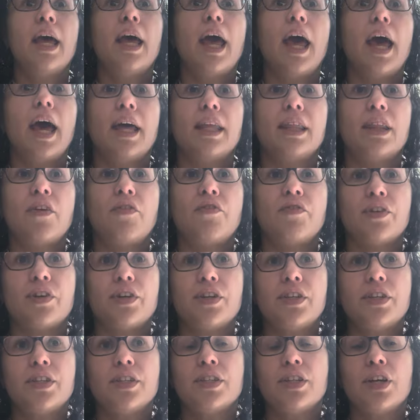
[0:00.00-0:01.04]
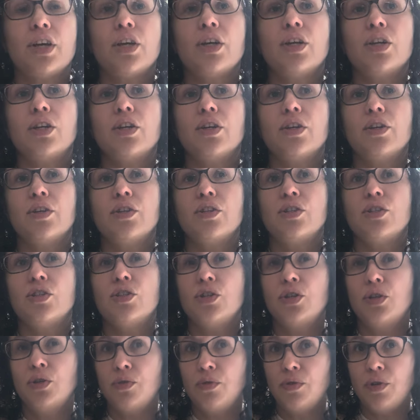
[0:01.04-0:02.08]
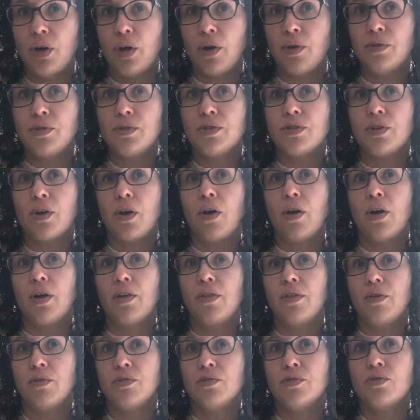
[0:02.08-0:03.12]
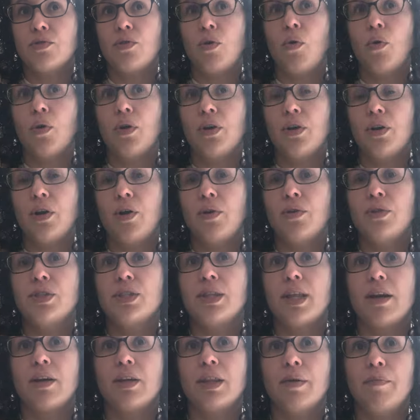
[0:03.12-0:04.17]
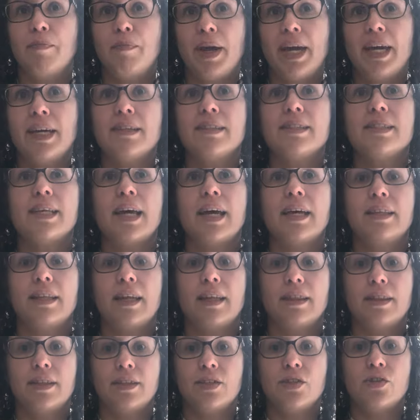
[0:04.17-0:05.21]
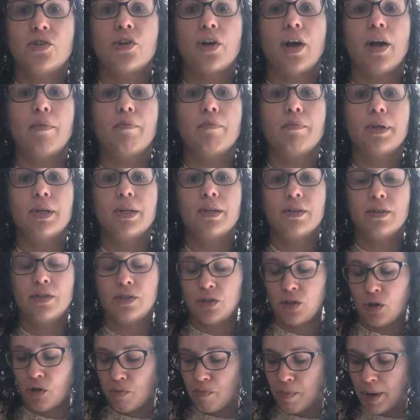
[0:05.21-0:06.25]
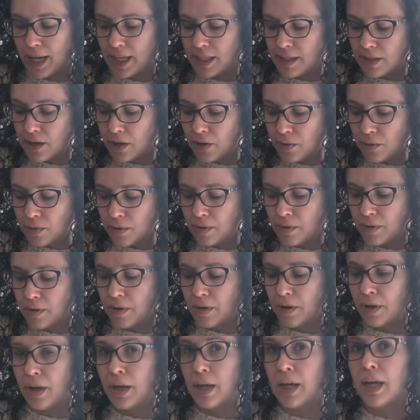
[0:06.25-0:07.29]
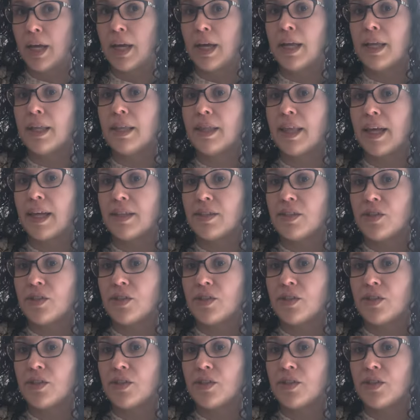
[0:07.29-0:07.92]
And the first 2 notes are those quarter notes that are the bass and then the strum. So bass note, then